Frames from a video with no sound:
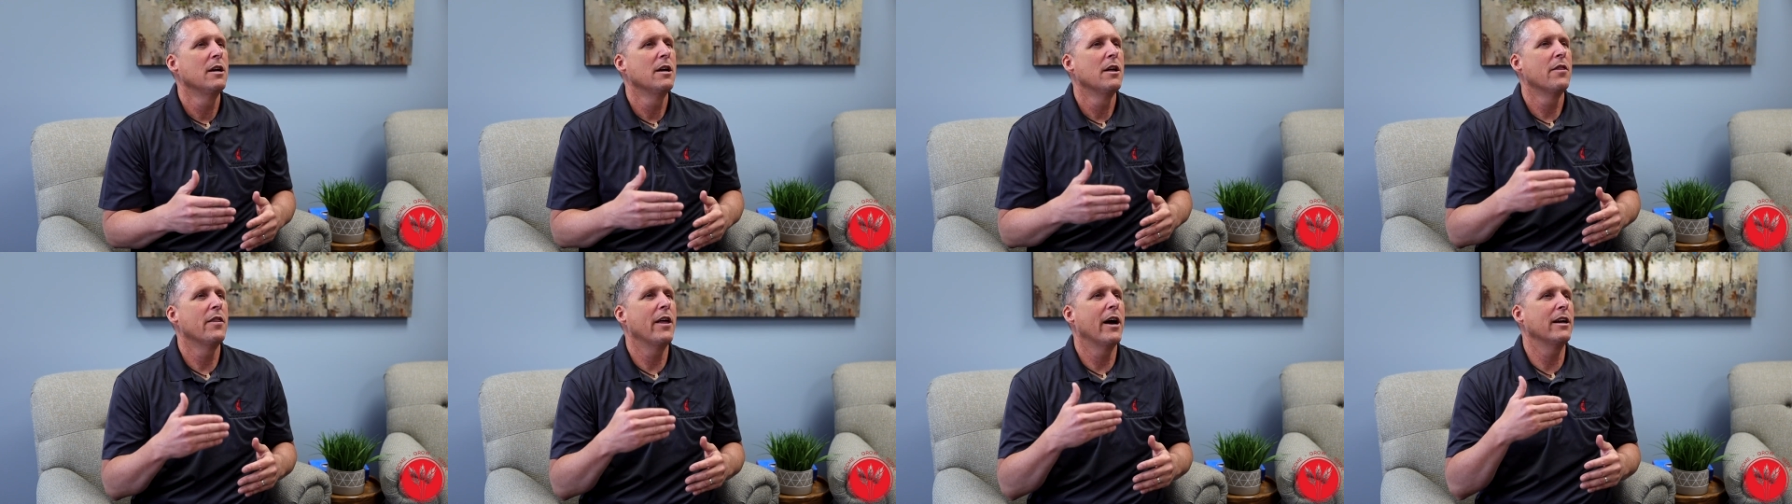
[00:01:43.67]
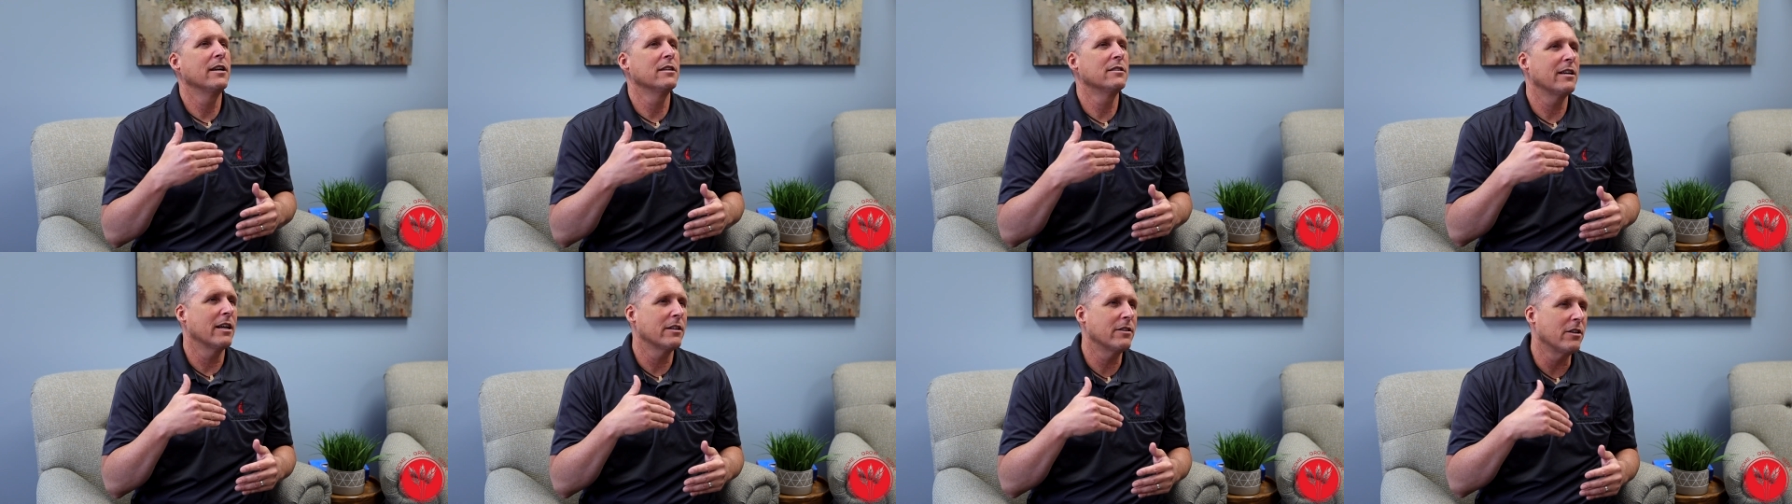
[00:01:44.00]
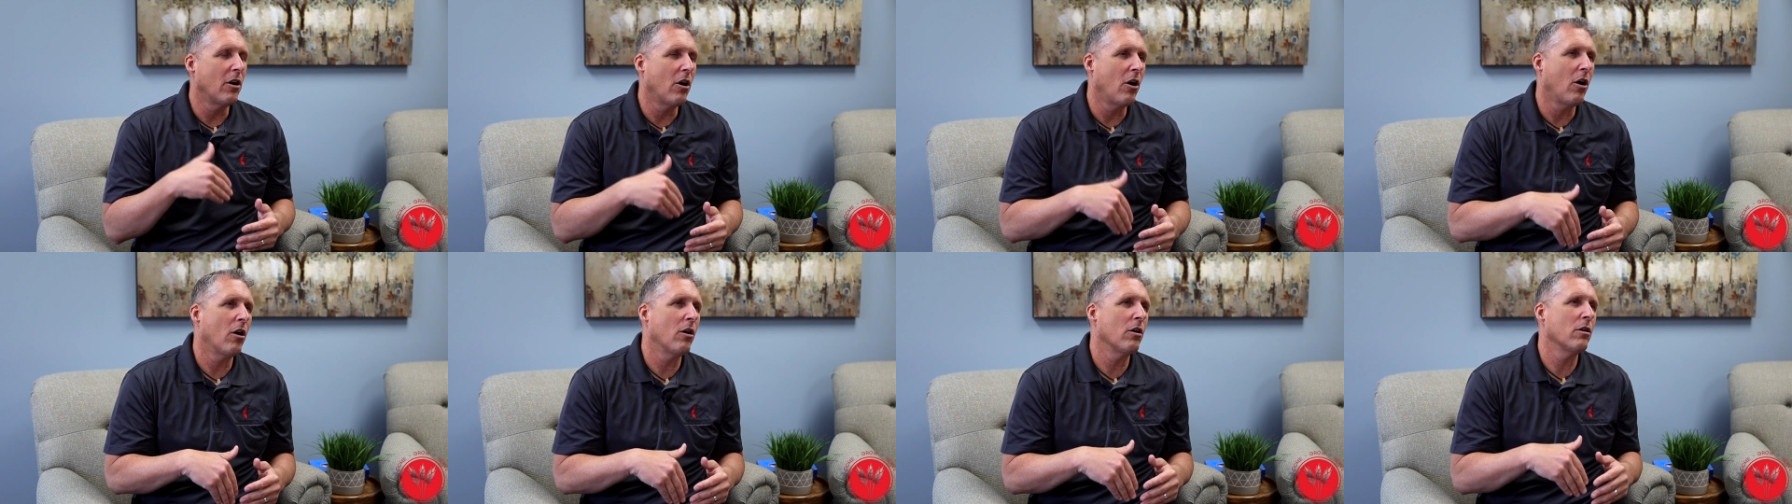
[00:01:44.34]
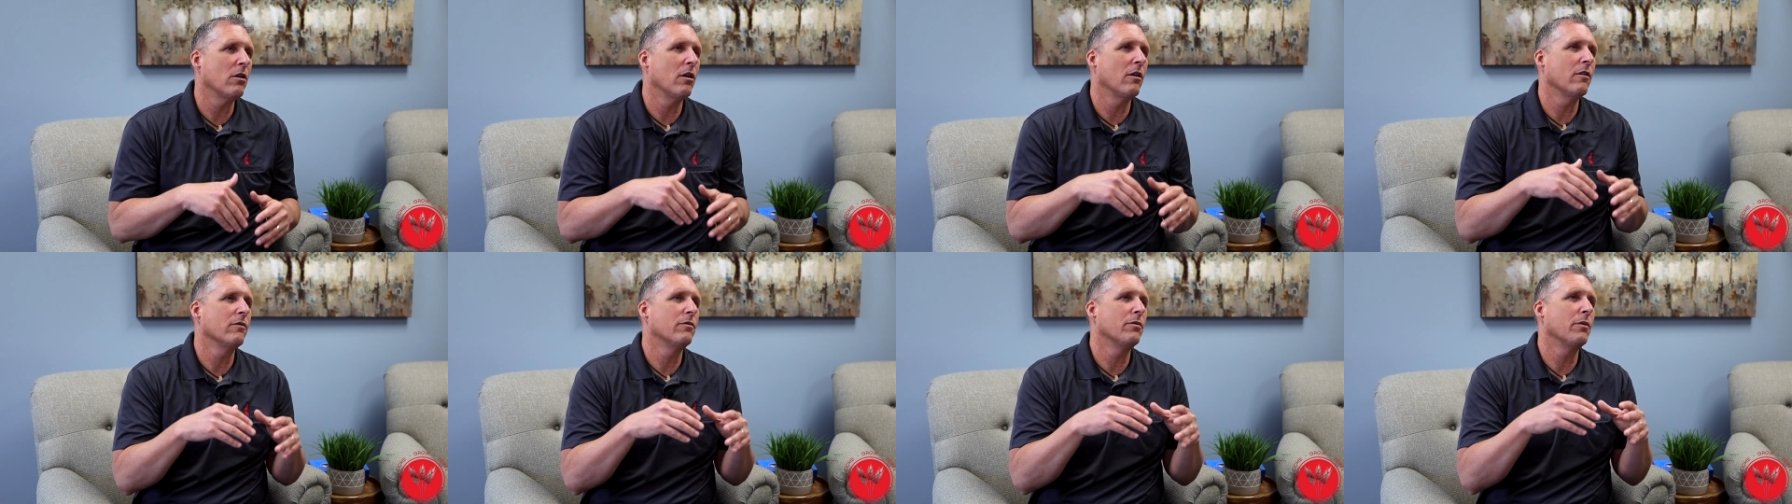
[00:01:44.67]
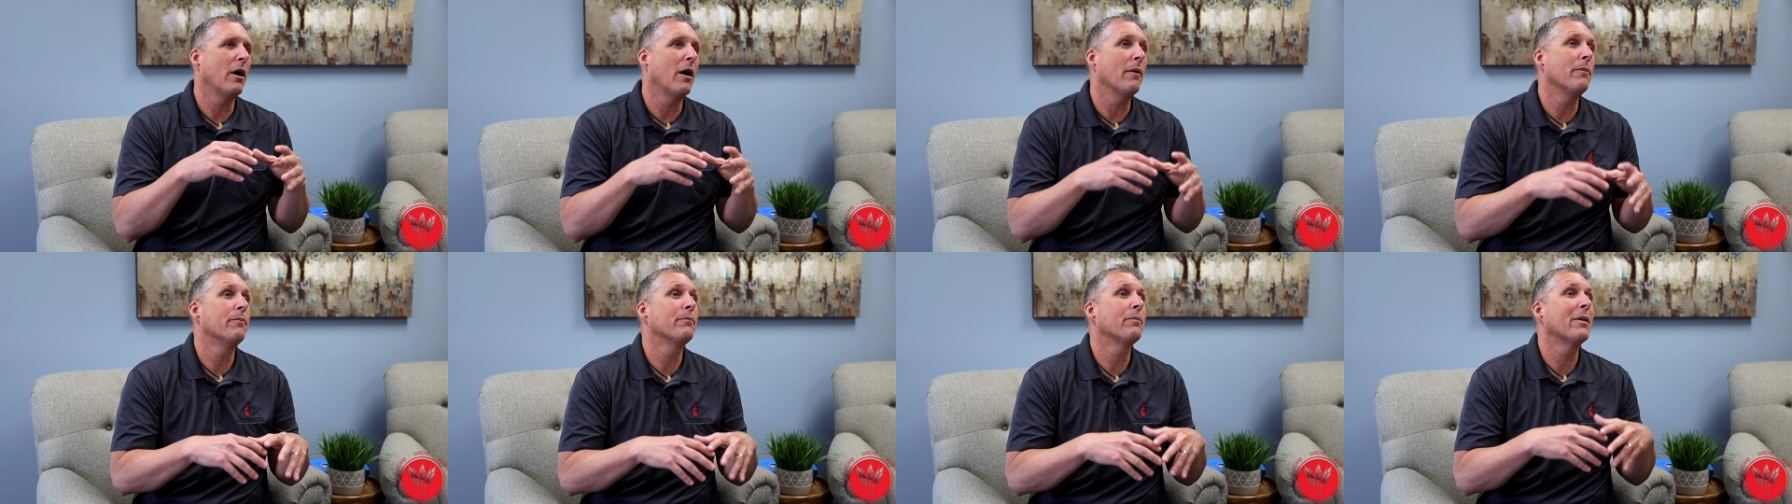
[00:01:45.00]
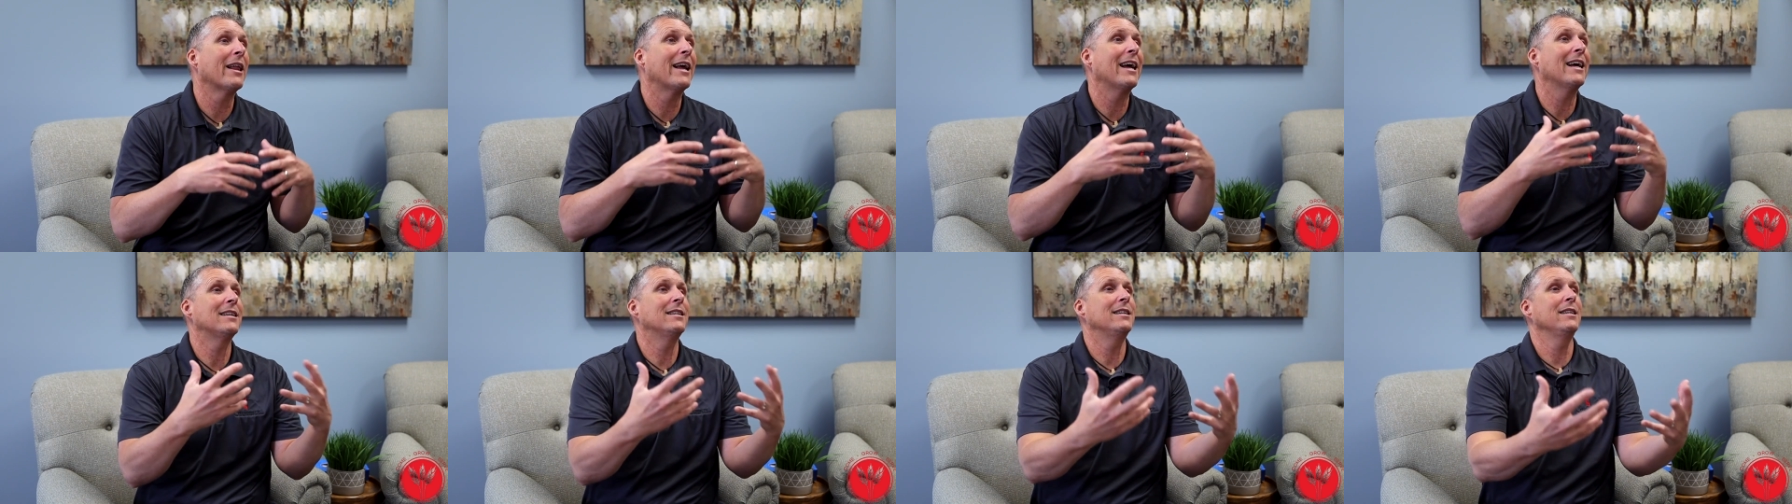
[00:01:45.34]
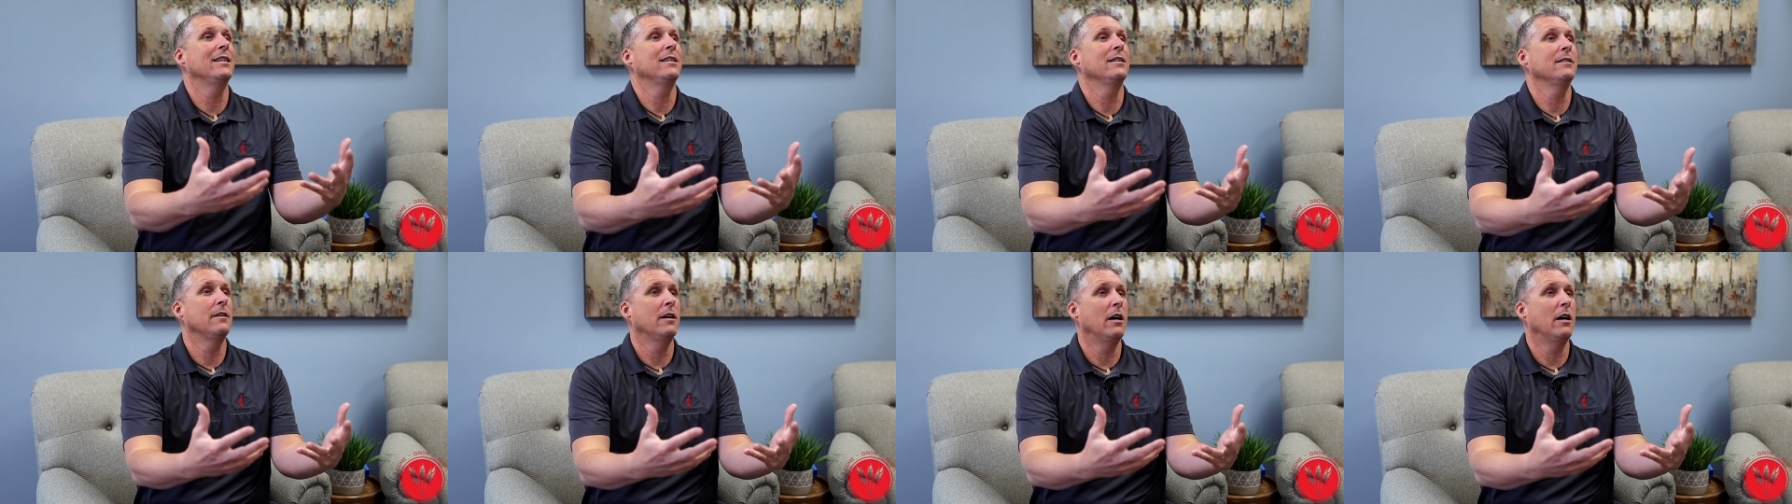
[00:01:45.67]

that is at the heart of planting